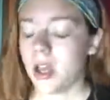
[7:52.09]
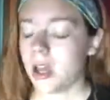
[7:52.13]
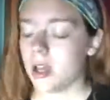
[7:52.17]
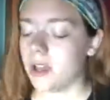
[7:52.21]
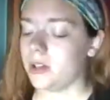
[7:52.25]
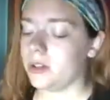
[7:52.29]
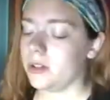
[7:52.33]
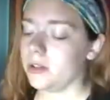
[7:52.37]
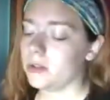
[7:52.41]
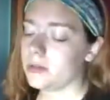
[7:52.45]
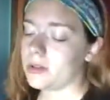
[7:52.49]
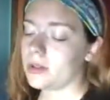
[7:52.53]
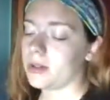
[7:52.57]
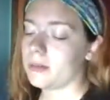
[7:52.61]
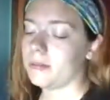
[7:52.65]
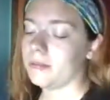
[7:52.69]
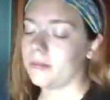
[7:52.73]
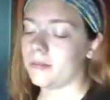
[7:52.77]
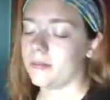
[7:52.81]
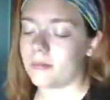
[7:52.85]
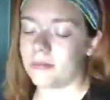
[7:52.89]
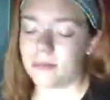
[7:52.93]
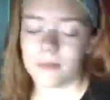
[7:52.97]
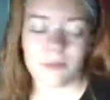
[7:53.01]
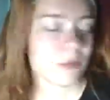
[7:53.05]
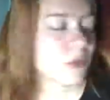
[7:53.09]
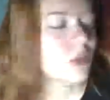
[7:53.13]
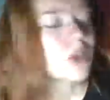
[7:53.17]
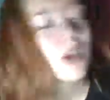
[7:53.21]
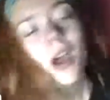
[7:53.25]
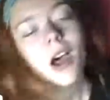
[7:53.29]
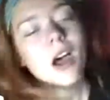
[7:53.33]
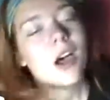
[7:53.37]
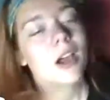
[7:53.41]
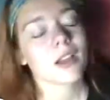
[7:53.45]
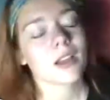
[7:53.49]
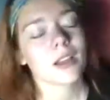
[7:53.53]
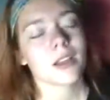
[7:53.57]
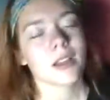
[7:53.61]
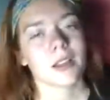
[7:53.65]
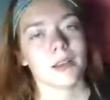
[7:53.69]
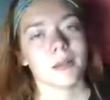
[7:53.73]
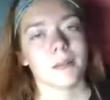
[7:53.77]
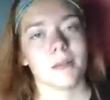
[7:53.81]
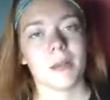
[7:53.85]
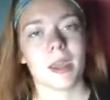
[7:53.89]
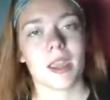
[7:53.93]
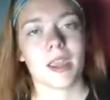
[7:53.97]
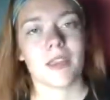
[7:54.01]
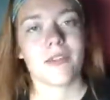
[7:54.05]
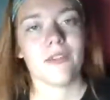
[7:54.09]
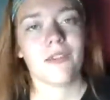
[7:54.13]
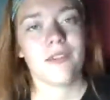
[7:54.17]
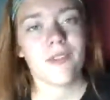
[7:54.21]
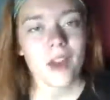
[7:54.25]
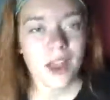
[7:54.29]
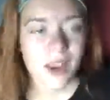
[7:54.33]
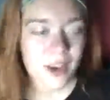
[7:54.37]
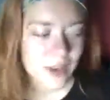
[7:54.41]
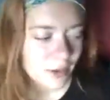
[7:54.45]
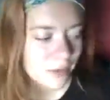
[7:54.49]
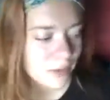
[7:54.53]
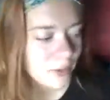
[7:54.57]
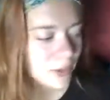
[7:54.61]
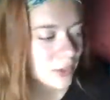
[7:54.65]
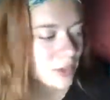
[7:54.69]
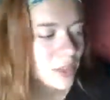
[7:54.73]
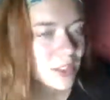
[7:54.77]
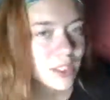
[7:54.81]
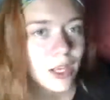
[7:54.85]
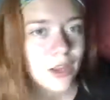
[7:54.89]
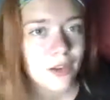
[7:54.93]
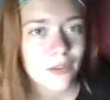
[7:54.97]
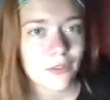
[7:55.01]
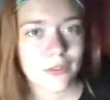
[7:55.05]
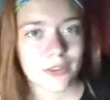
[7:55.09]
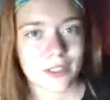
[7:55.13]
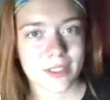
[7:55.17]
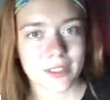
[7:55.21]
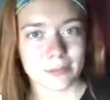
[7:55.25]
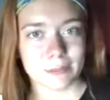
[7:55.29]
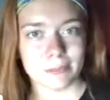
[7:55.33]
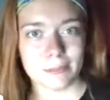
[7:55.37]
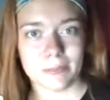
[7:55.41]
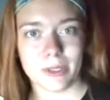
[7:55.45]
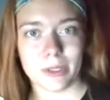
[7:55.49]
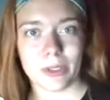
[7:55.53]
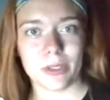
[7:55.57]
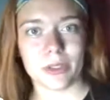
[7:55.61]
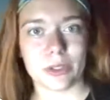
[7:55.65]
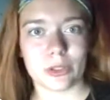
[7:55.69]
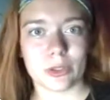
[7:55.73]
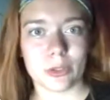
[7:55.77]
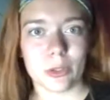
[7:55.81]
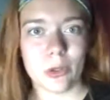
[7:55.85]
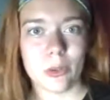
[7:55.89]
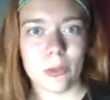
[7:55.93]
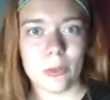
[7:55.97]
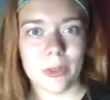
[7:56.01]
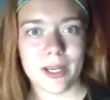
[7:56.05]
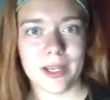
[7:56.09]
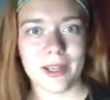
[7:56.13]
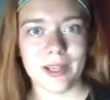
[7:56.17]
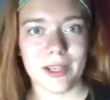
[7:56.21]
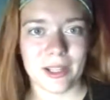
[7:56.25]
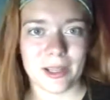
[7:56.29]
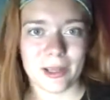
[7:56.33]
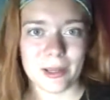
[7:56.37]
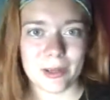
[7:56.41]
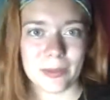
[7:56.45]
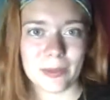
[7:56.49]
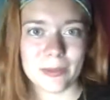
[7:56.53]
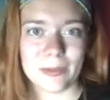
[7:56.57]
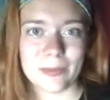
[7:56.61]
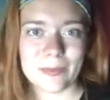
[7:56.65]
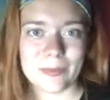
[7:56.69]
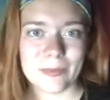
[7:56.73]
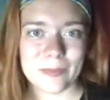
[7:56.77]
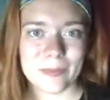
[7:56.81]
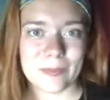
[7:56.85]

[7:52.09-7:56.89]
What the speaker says: and you can talk and make fun of yourself as a middle school weirdo.